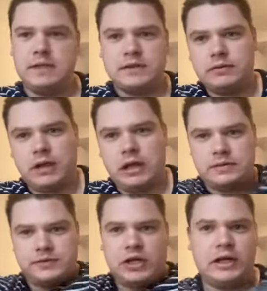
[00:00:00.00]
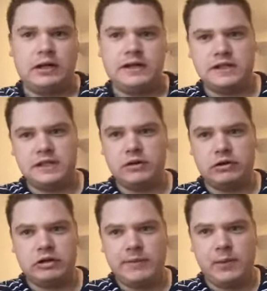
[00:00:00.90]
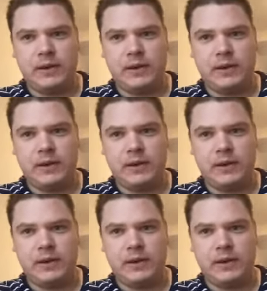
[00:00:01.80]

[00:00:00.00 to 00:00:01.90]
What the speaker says: He's not like Jack Cullen's. He's not going to be